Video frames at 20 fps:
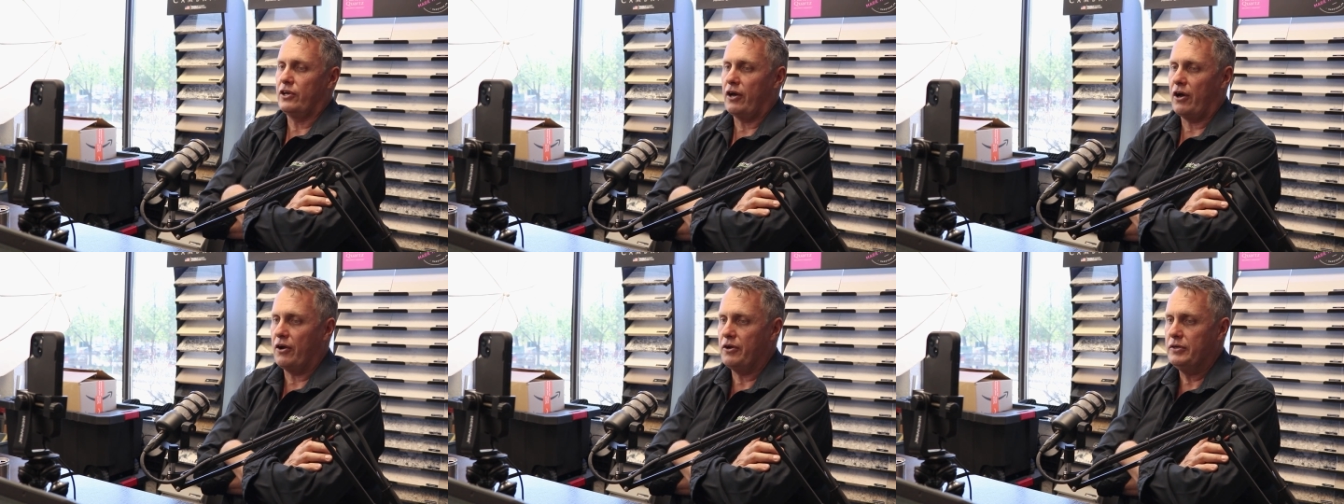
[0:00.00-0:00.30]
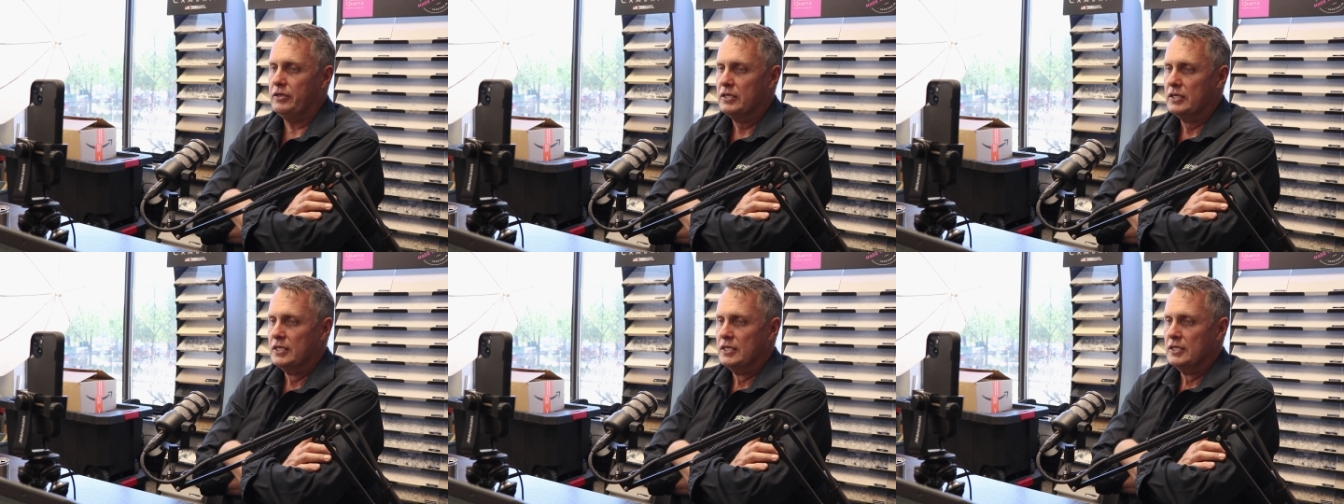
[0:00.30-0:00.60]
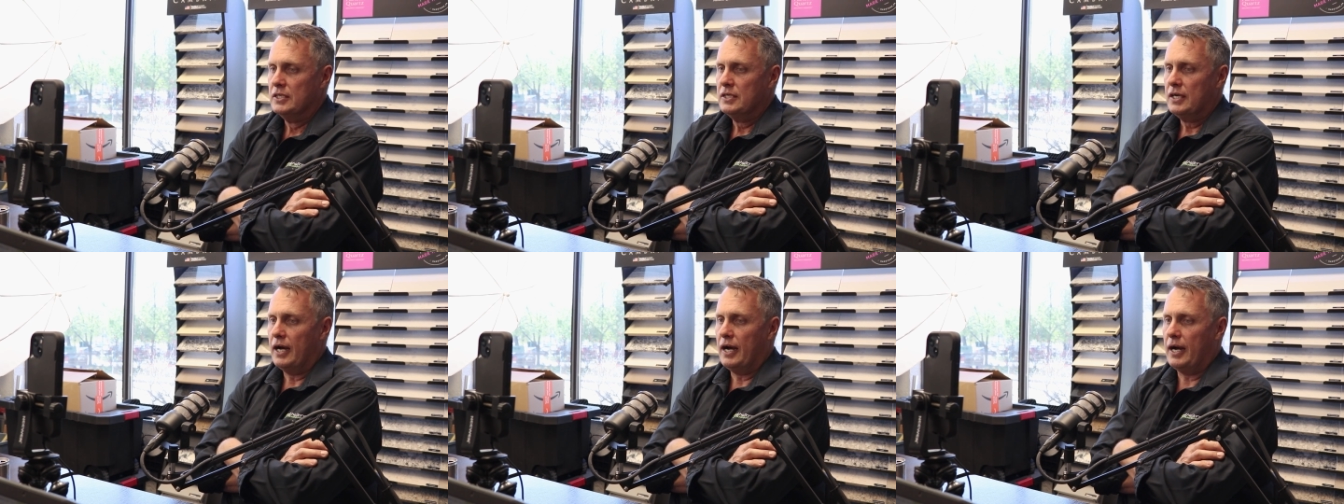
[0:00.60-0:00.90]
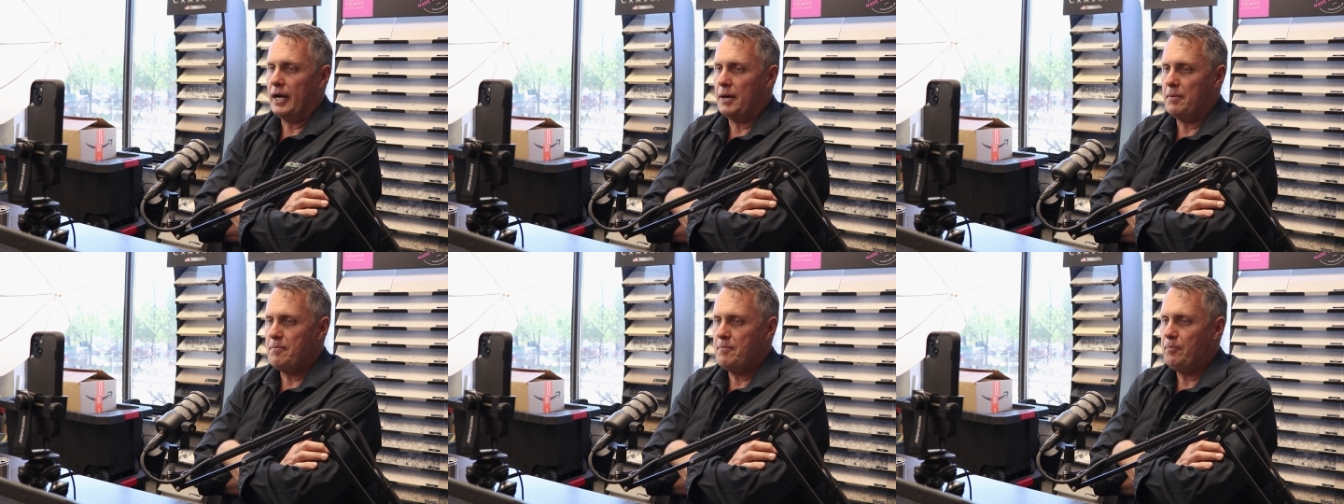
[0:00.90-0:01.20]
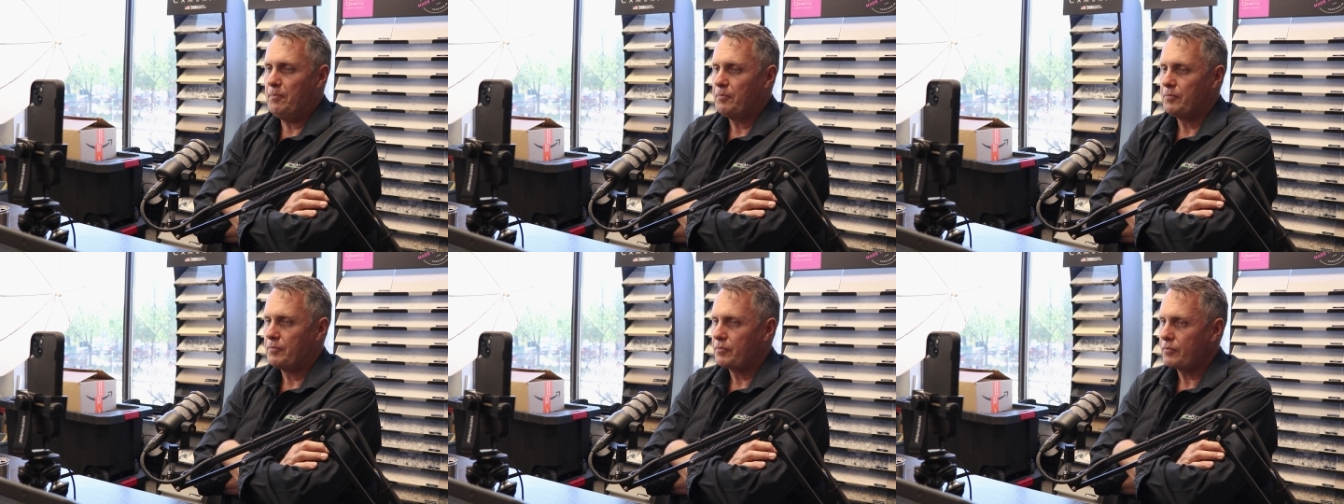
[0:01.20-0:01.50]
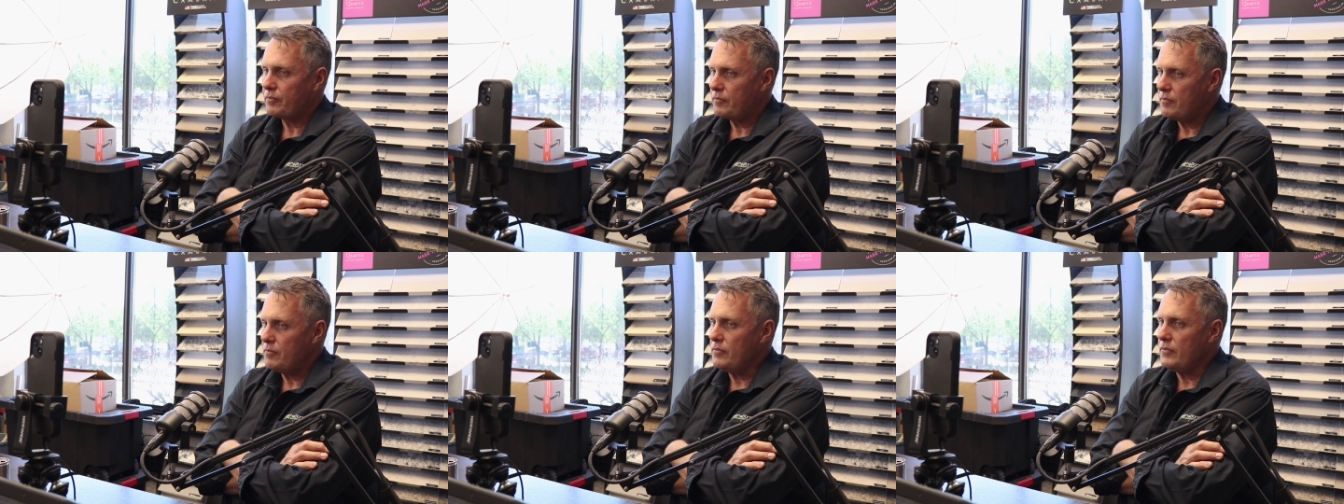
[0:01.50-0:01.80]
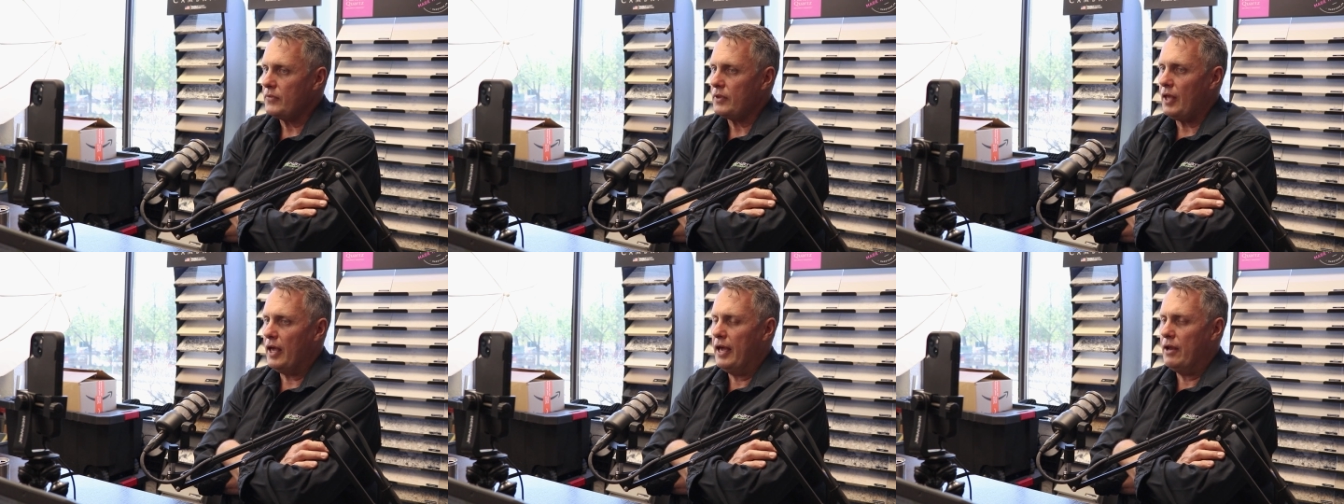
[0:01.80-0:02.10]
ago um,
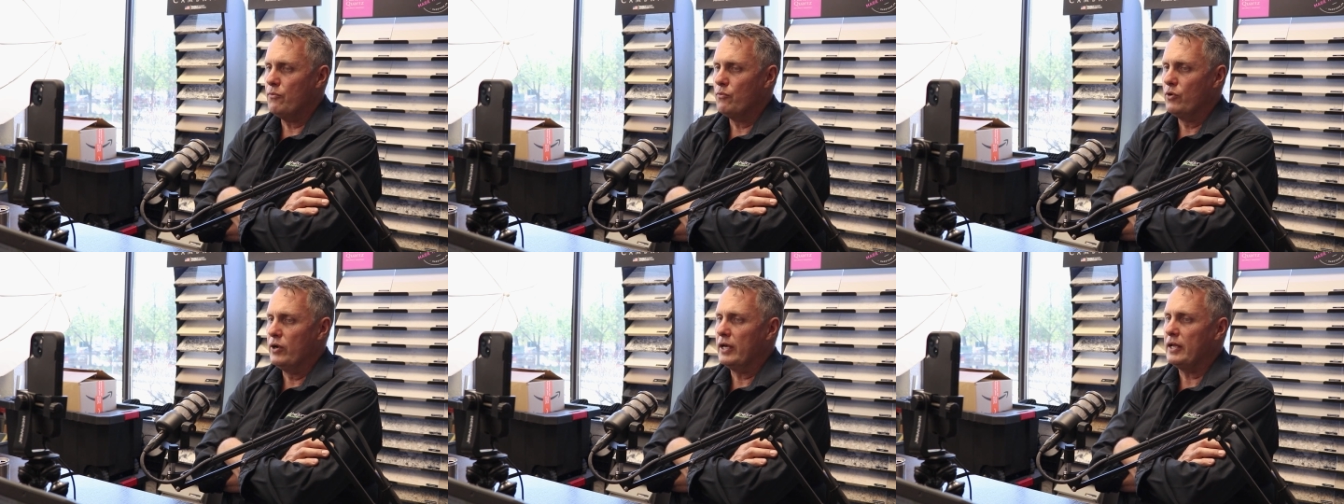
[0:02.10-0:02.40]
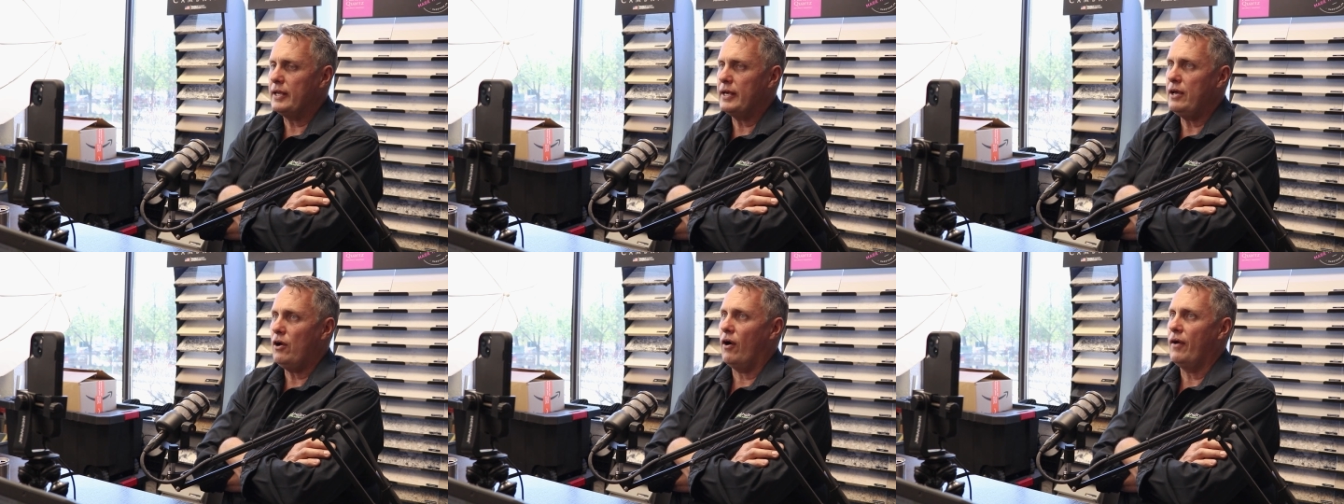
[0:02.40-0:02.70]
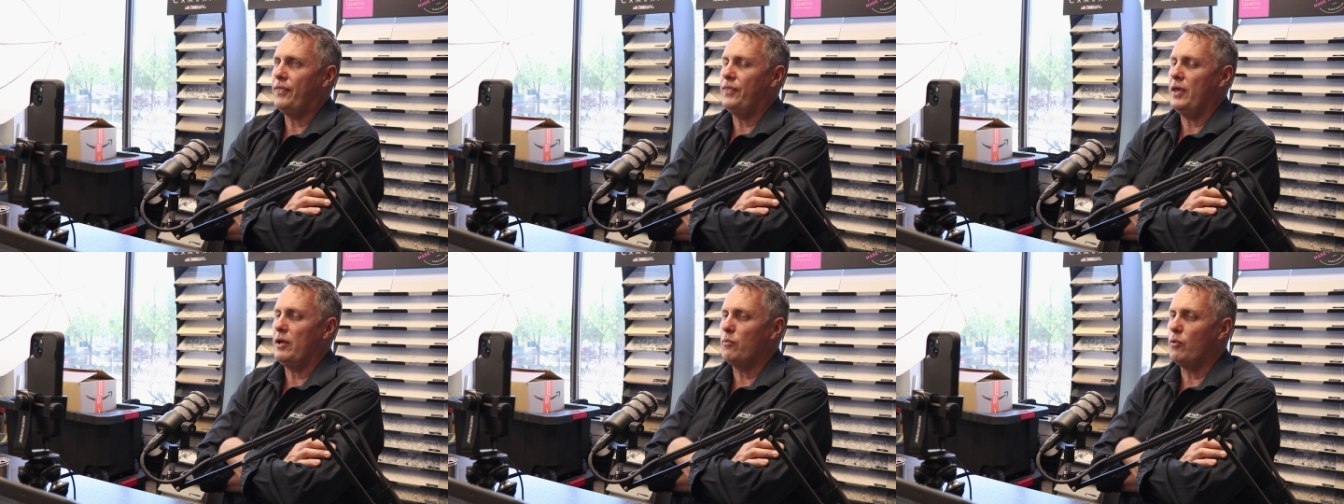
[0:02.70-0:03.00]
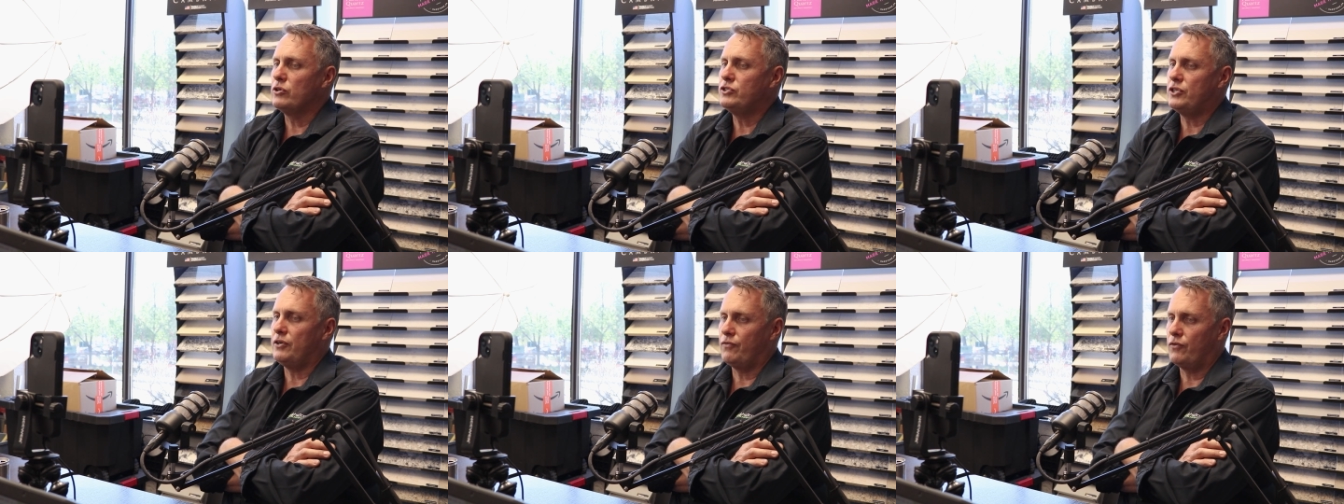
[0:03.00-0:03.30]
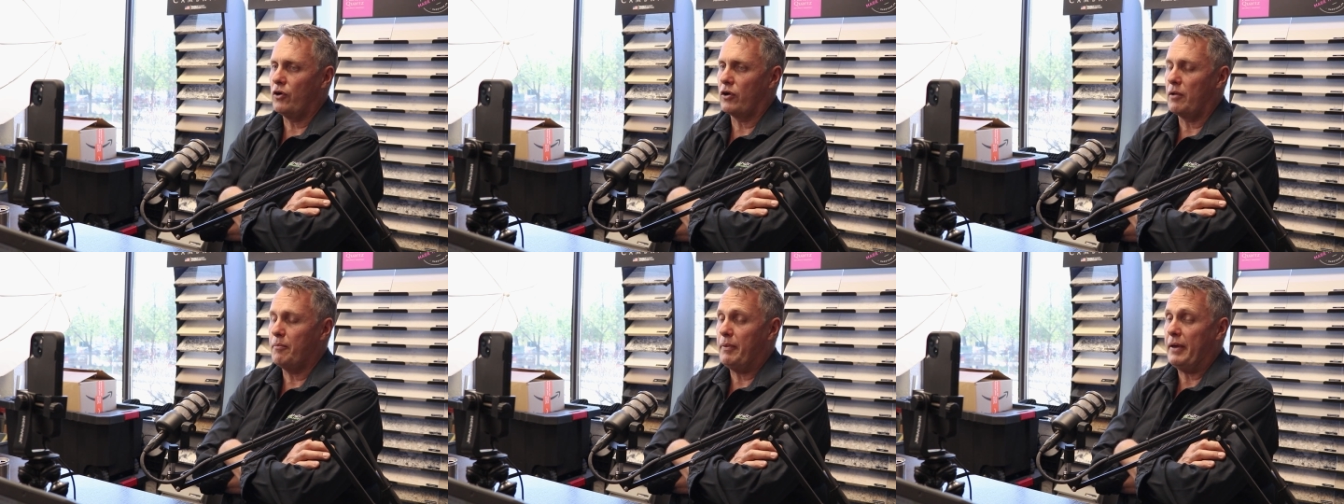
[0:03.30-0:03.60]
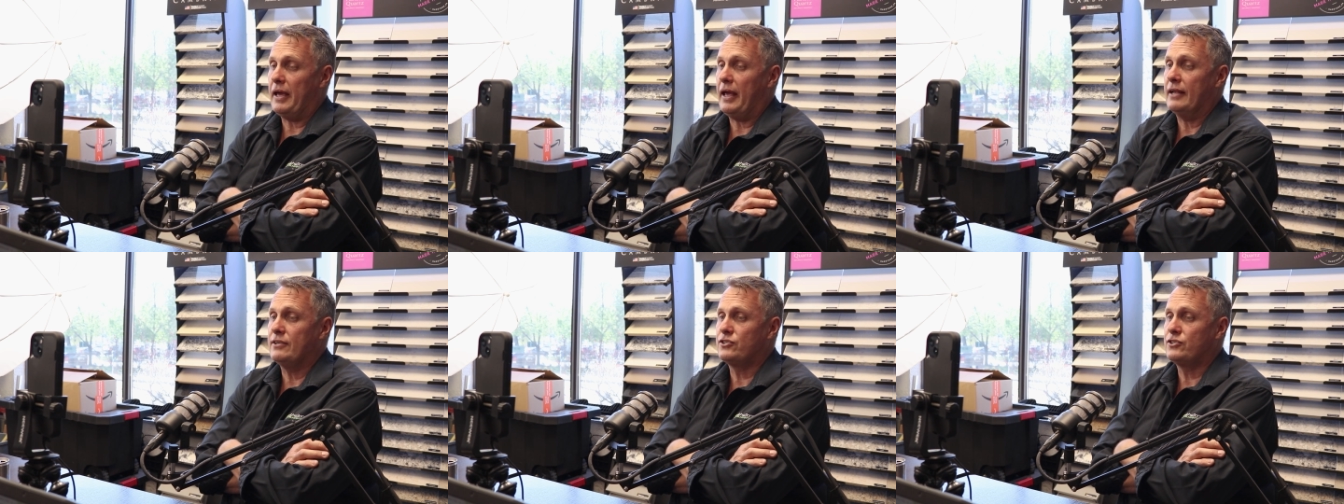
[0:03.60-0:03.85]
and really, I think what you've got to be.